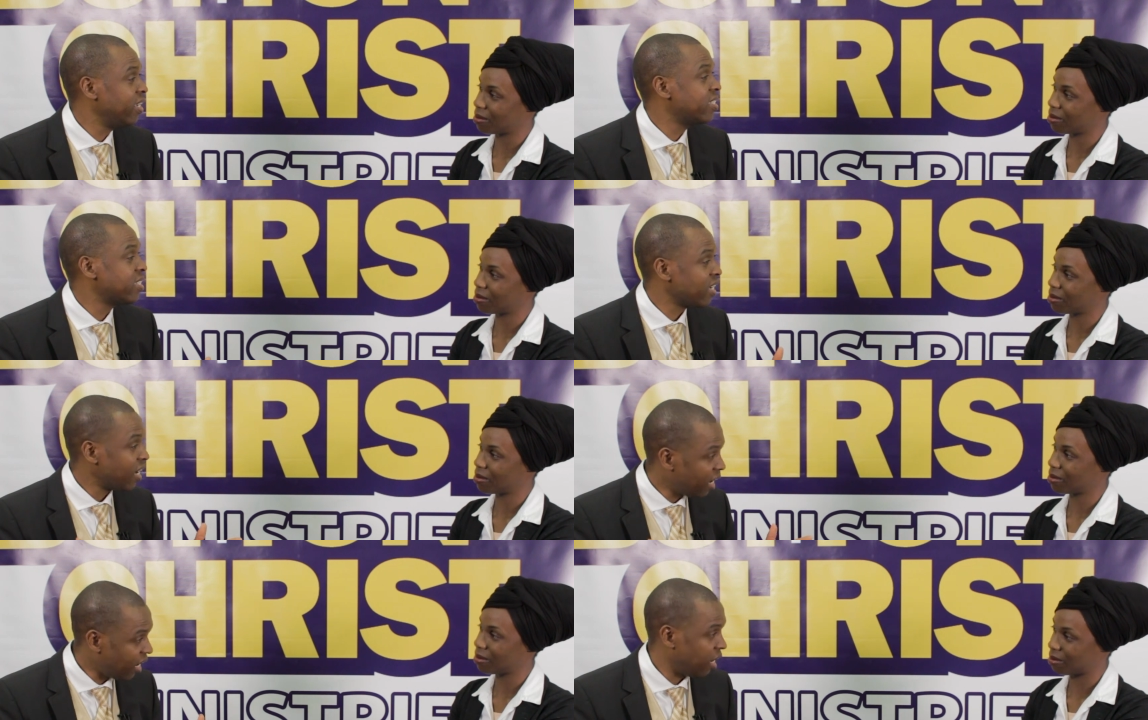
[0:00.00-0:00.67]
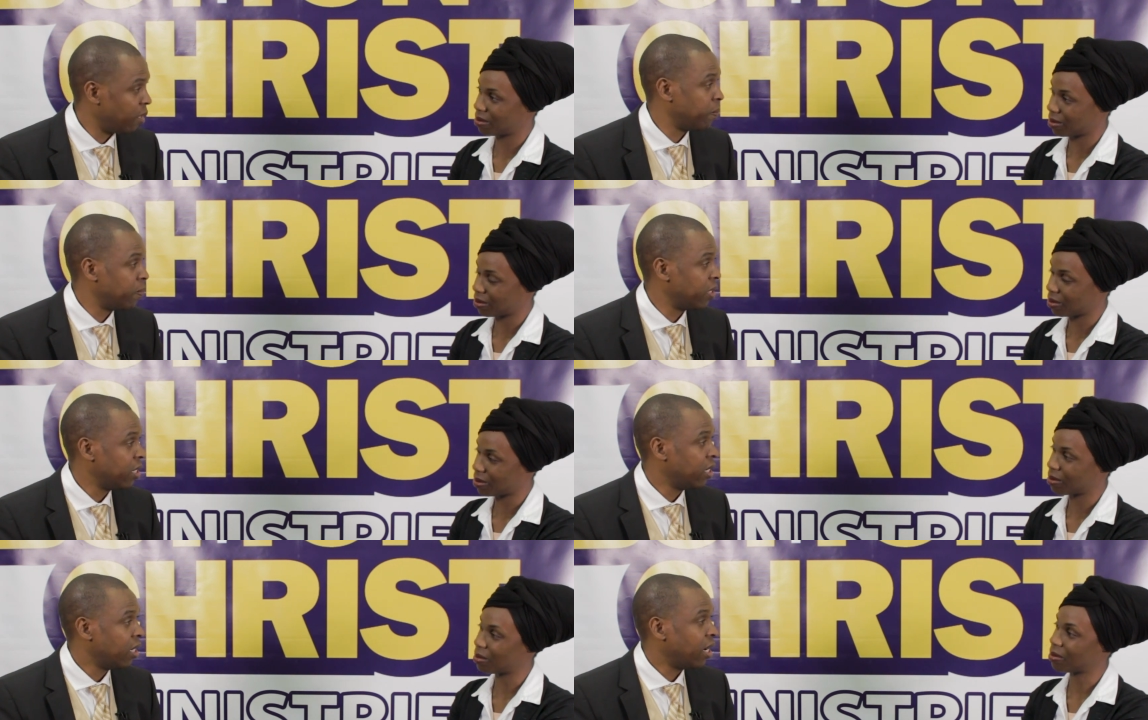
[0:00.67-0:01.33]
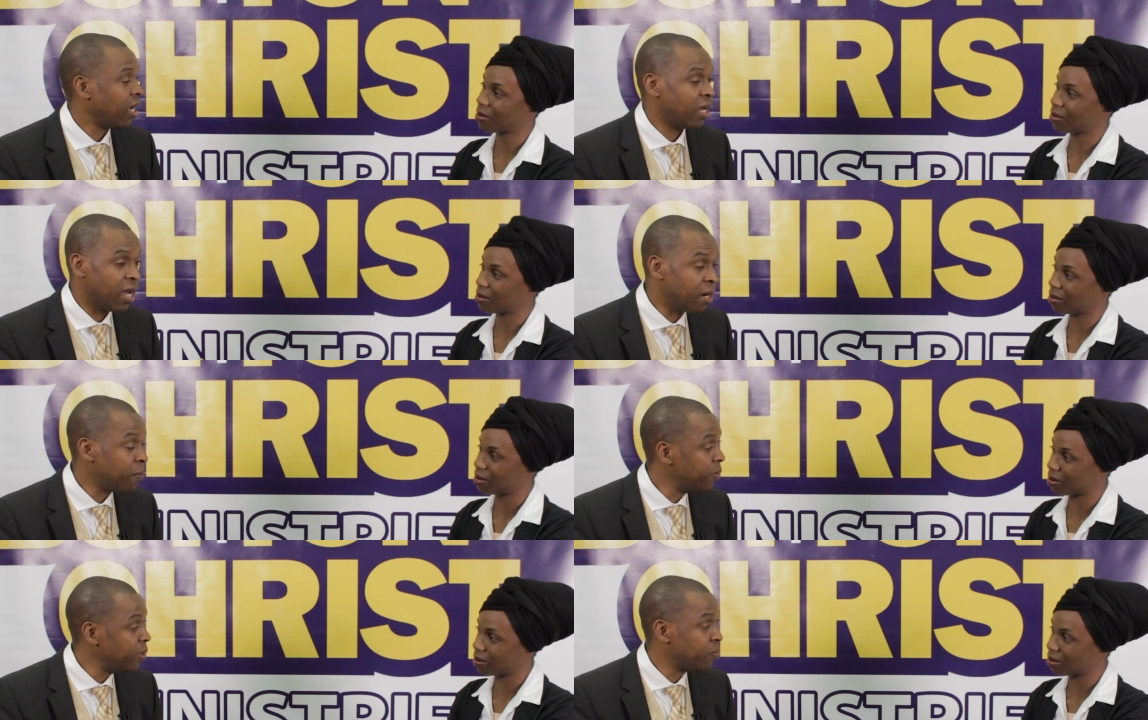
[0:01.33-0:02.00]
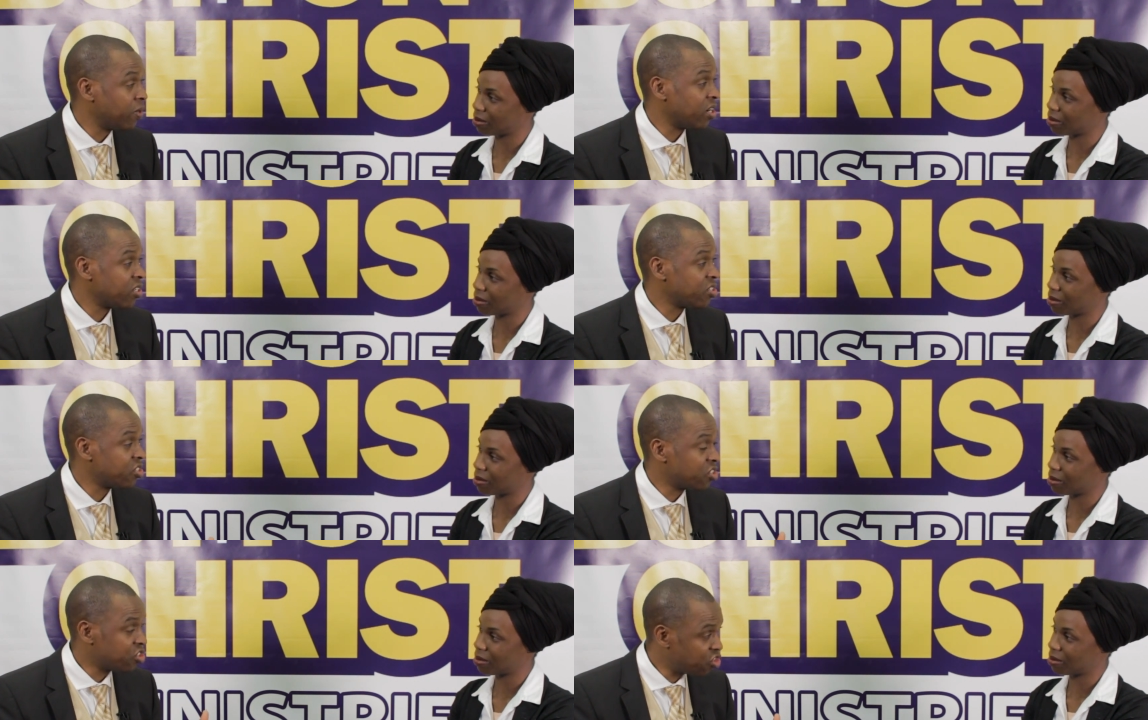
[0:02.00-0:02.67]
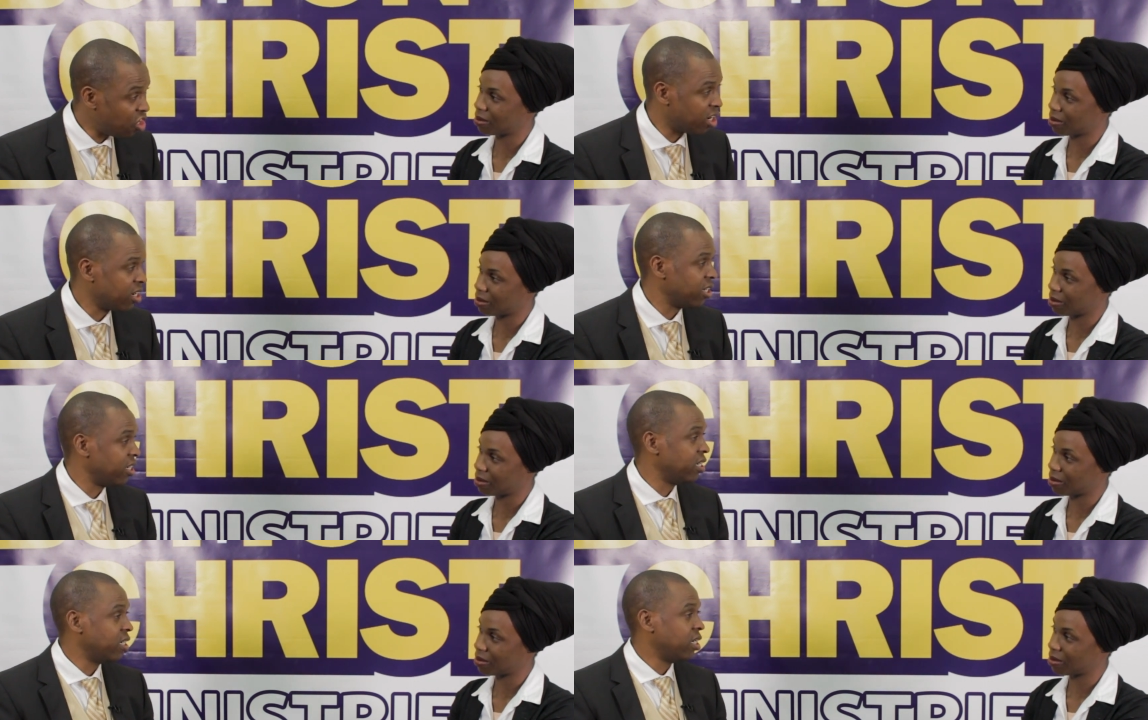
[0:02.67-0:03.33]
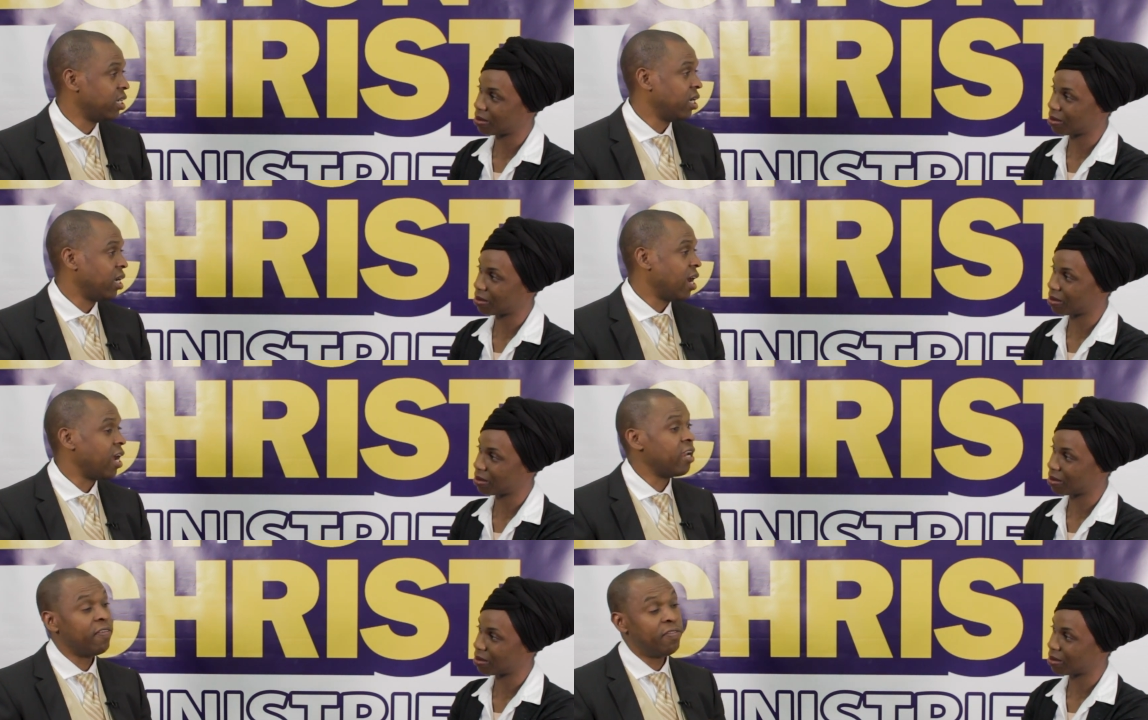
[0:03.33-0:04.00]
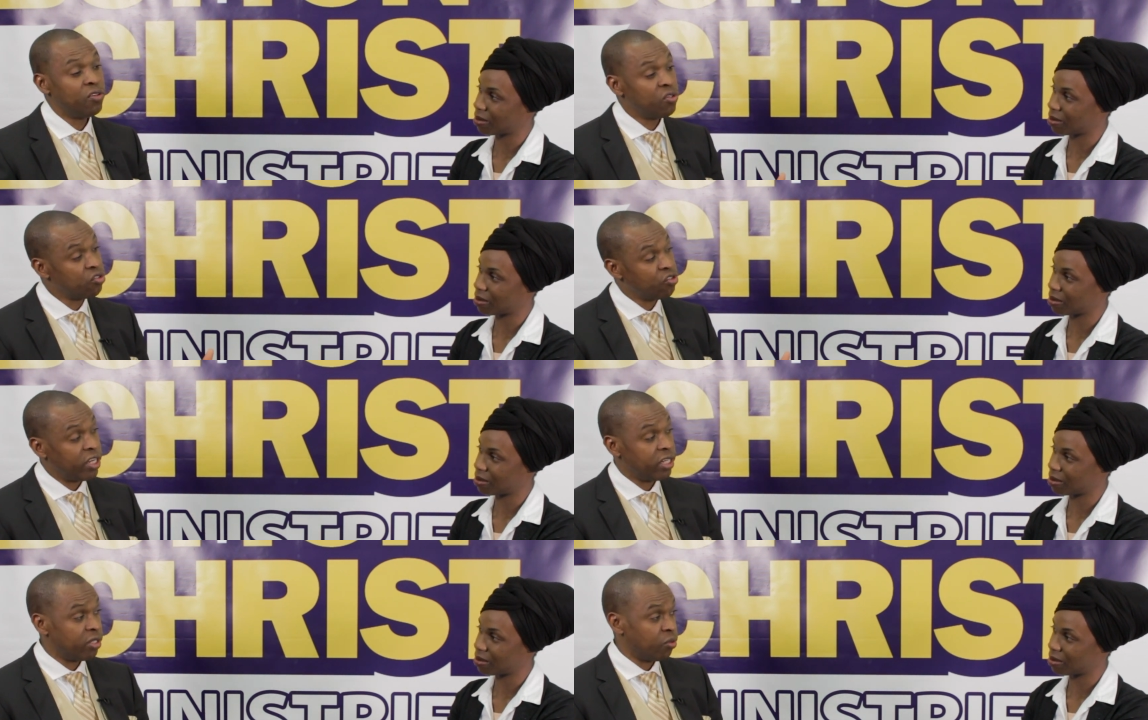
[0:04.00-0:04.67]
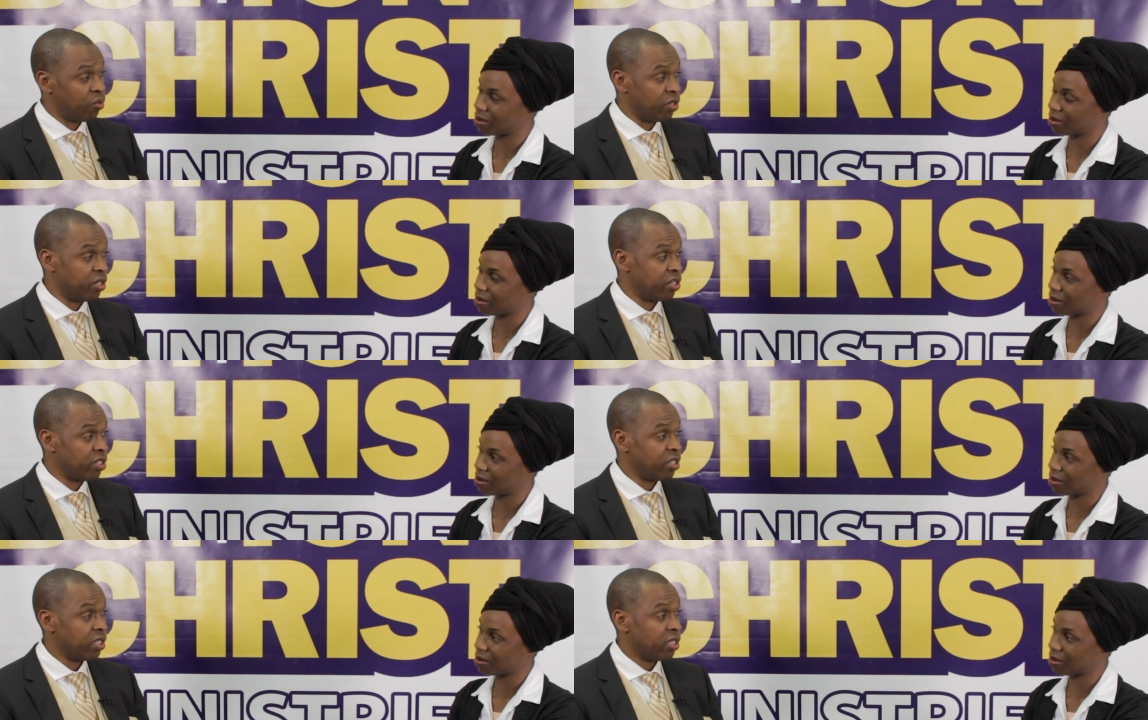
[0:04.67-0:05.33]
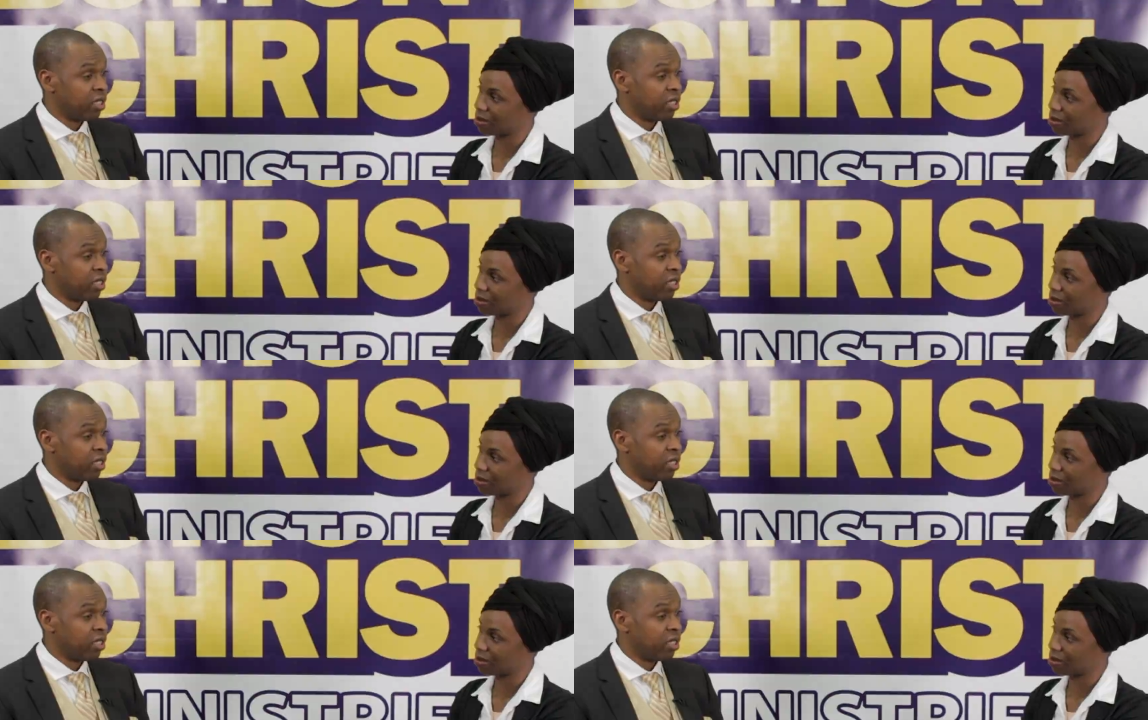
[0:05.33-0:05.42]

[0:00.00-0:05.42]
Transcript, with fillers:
Speaker 1: needs help. Mm -hmm. A lot of people are struggling. And if you read the word,